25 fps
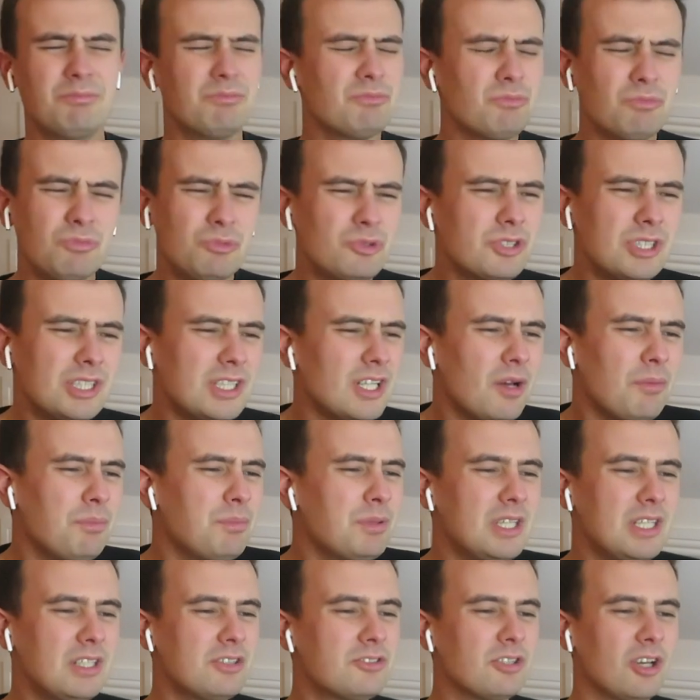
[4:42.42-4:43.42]
would he not
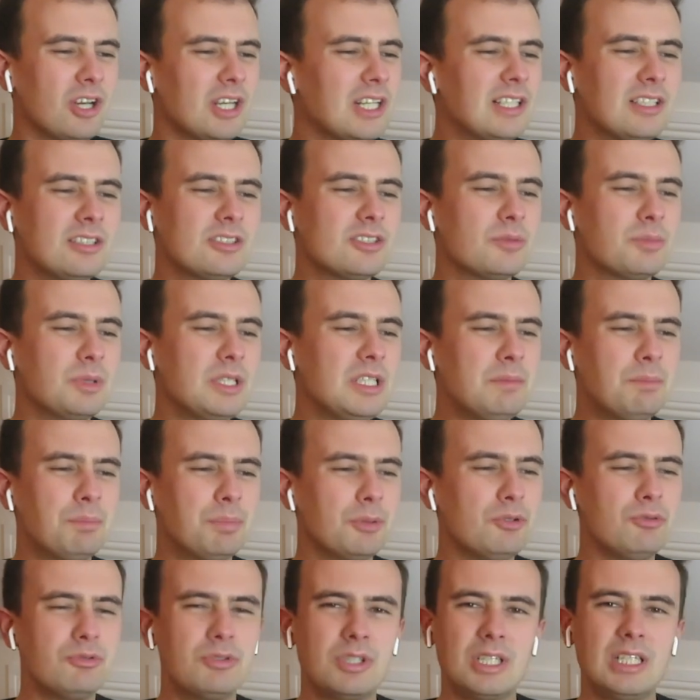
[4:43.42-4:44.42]
be entitled to beat
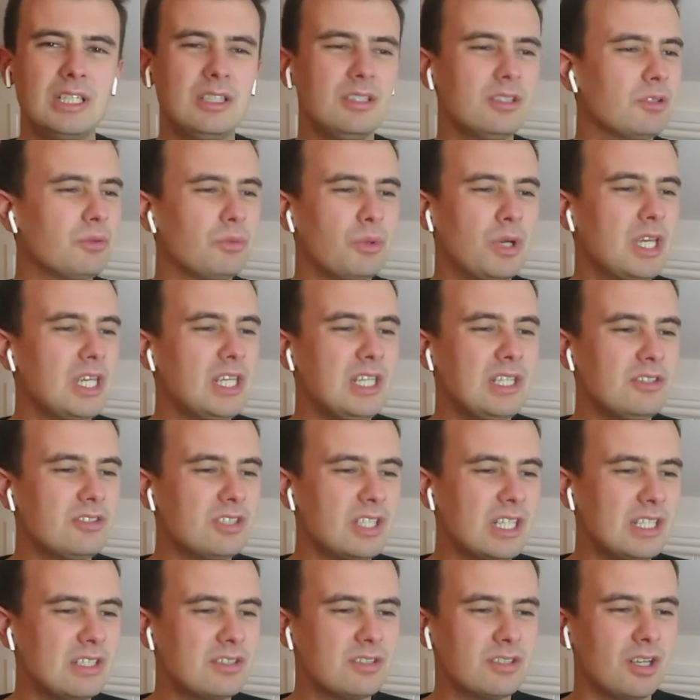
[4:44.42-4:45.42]
Boot Hill the way he
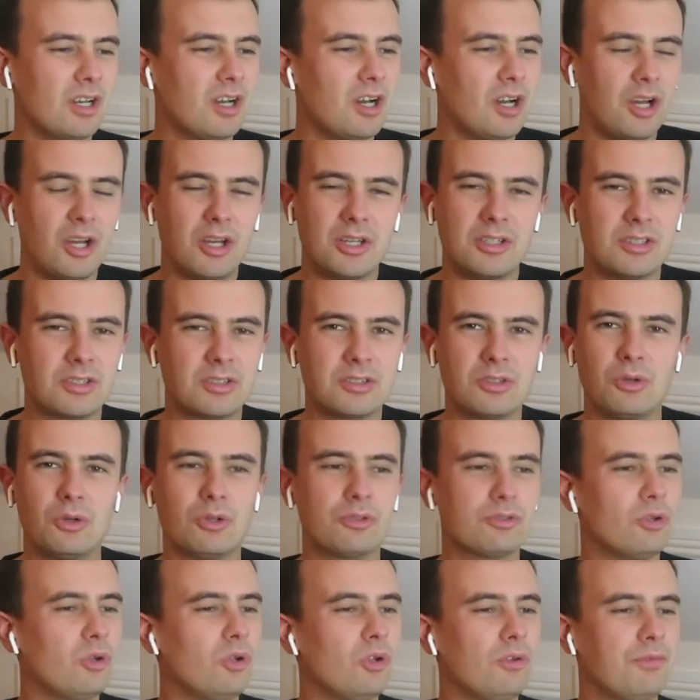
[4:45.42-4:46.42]
did? I'd have thought
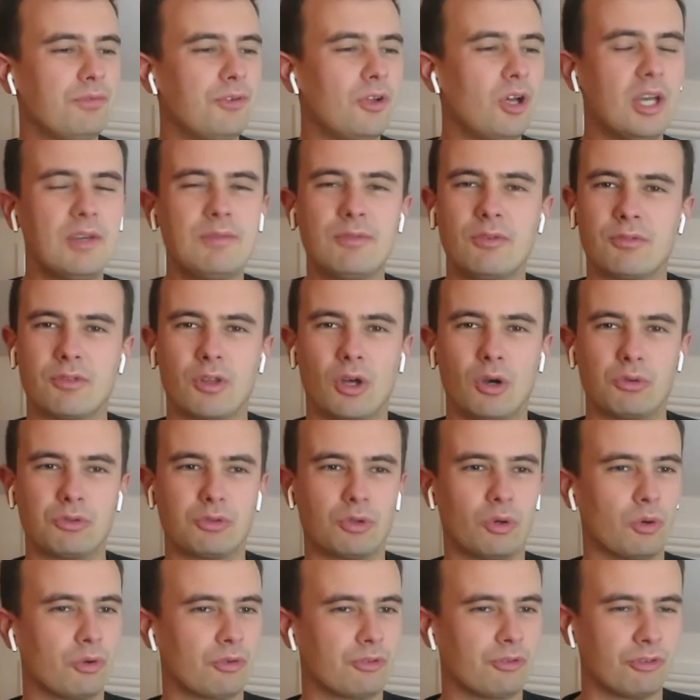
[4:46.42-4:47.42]
all five of those
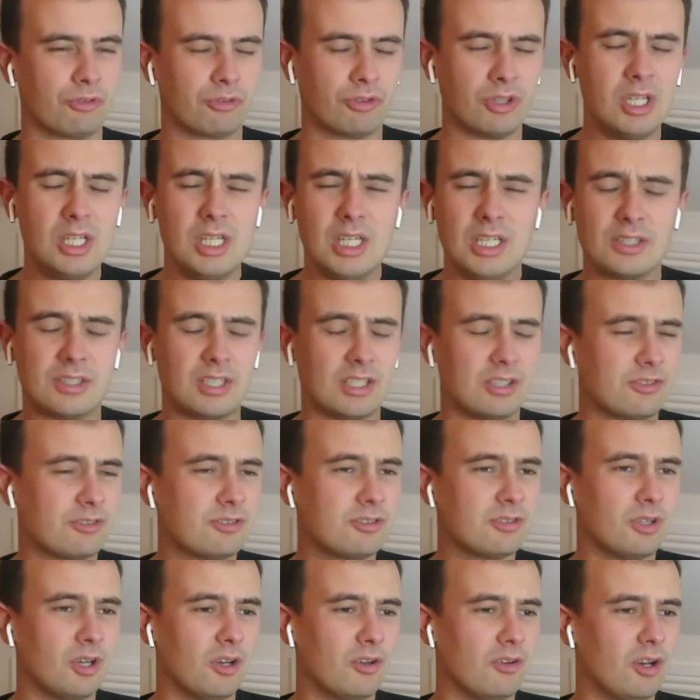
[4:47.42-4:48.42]
horses that
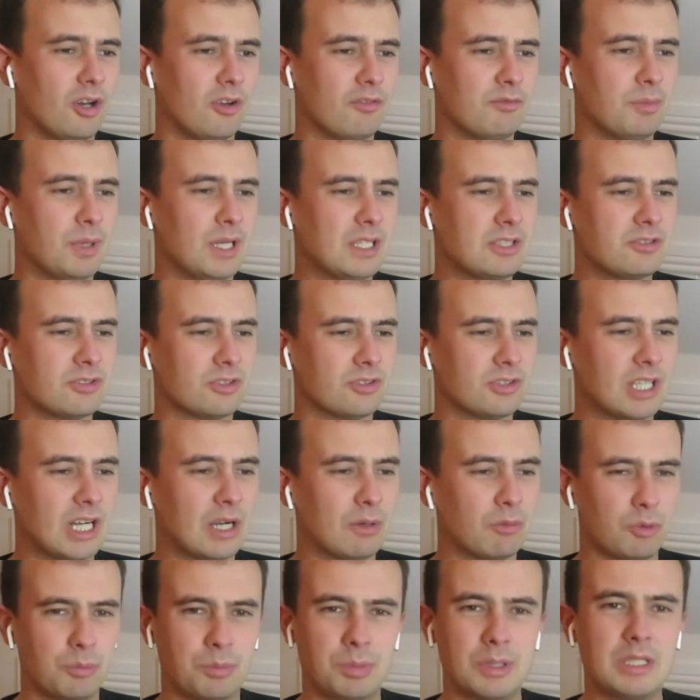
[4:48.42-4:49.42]
I've mentioned there
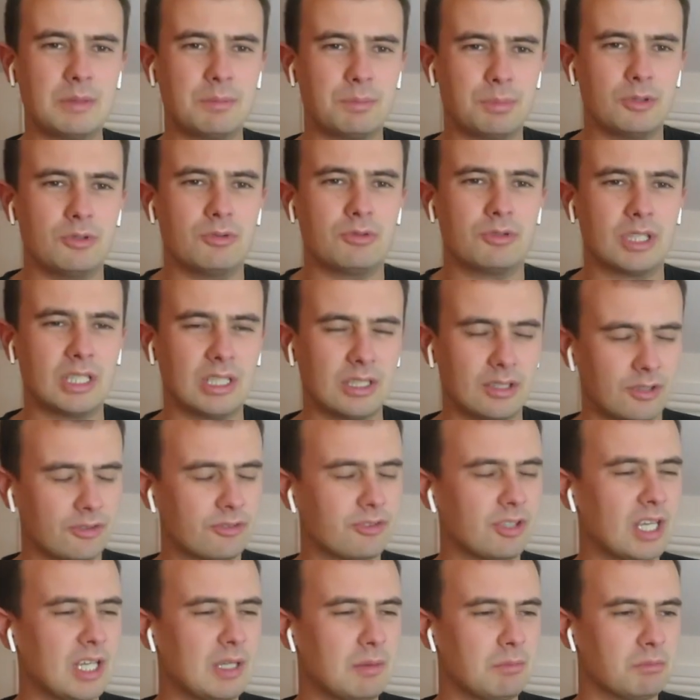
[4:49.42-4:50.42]
would beat Boot Hill the
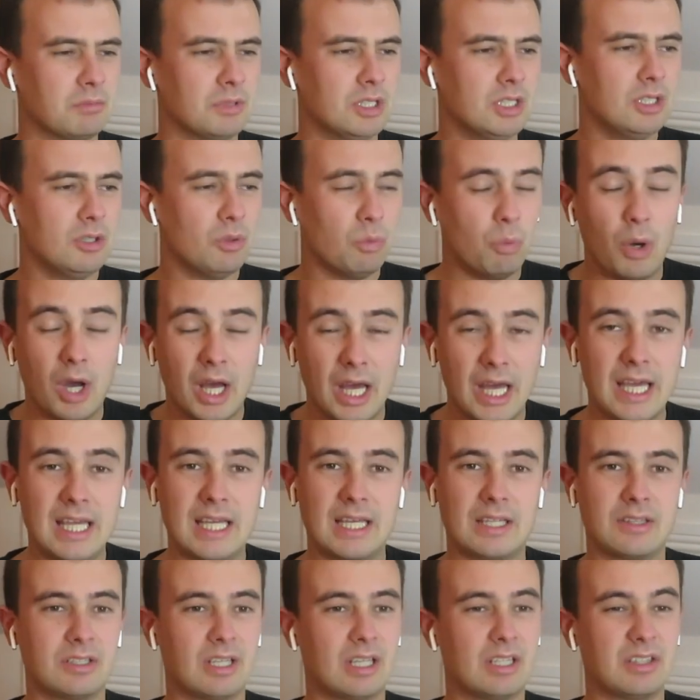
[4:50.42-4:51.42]
same way
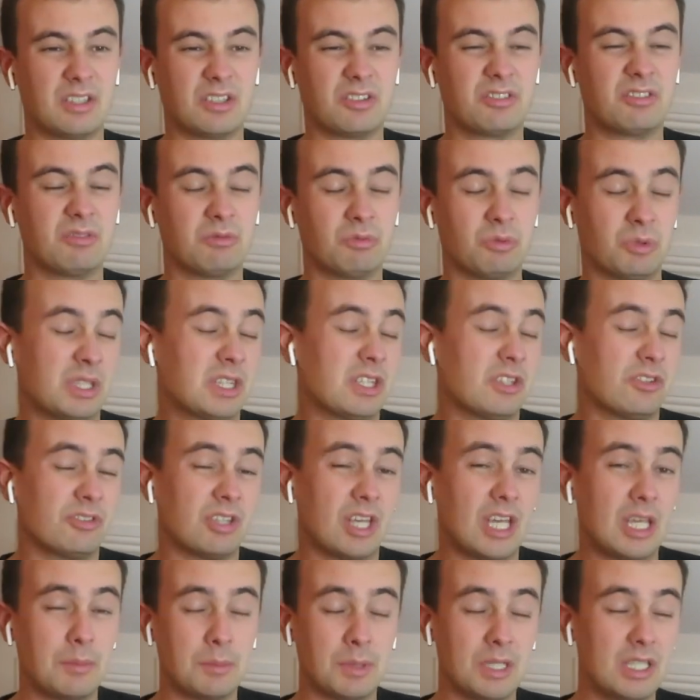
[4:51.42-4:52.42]
and with the
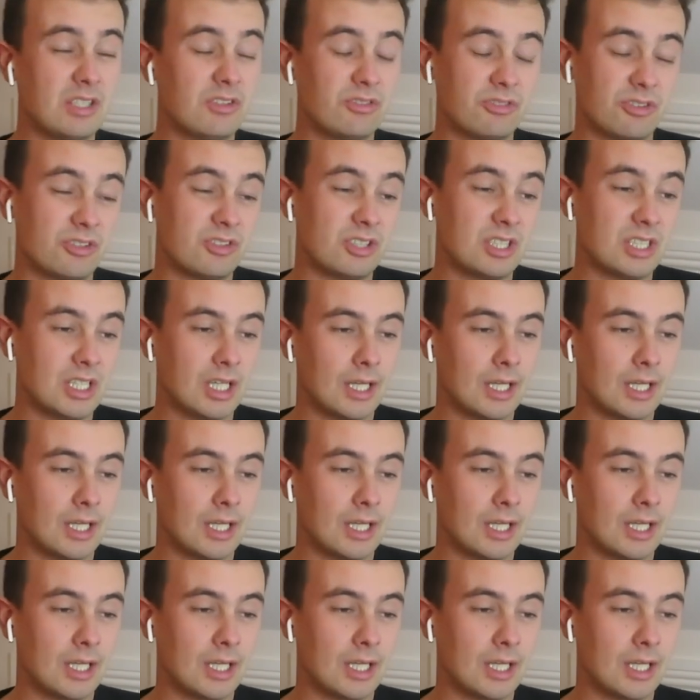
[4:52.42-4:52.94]
same ease that he